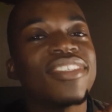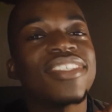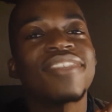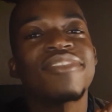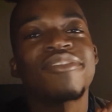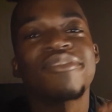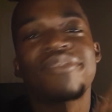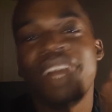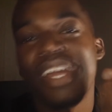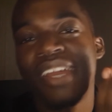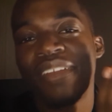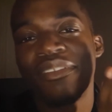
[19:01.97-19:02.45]

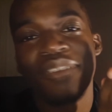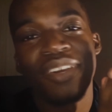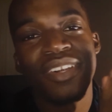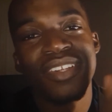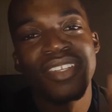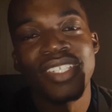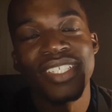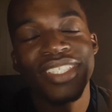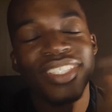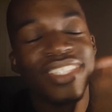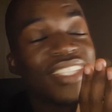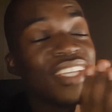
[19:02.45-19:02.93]

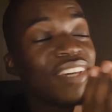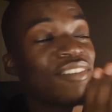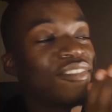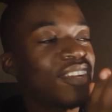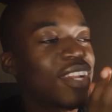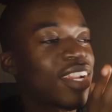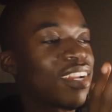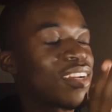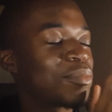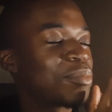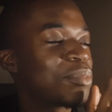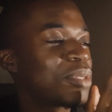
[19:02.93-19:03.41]
500,
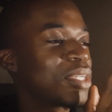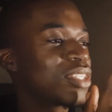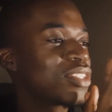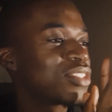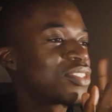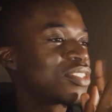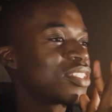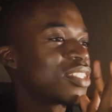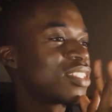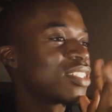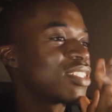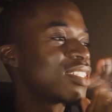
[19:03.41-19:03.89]
700
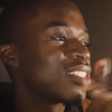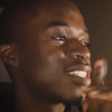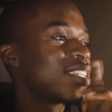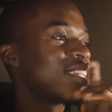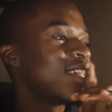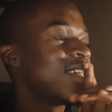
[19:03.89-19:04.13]
pictures.